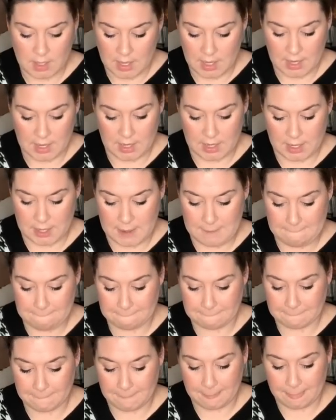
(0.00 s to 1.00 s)
Um,
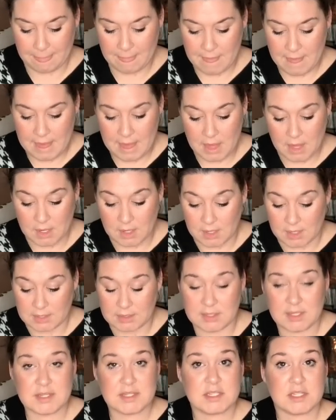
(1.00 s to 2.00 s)

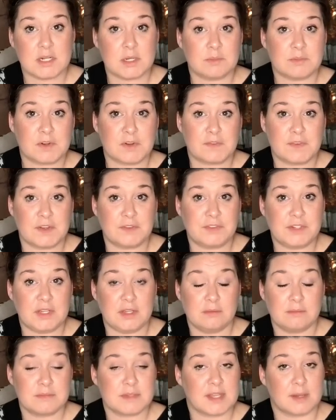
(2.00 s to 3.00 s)
listed them for
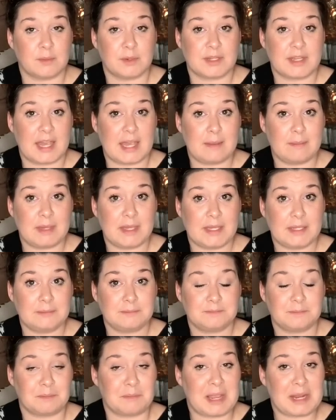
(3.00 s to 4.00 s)
50. Someone came in,
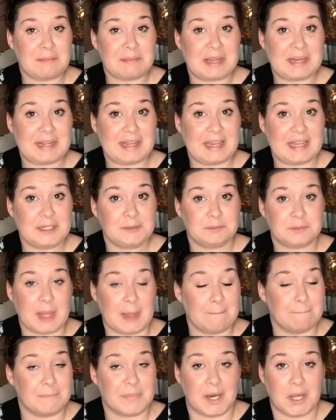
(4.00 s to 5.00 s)
made my day,
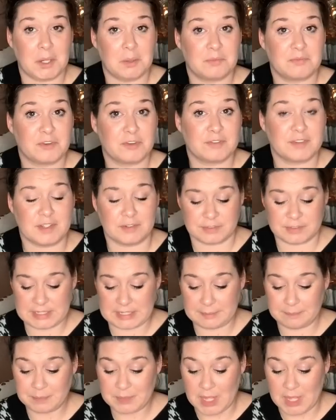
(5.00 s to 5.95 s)
bought them for 50.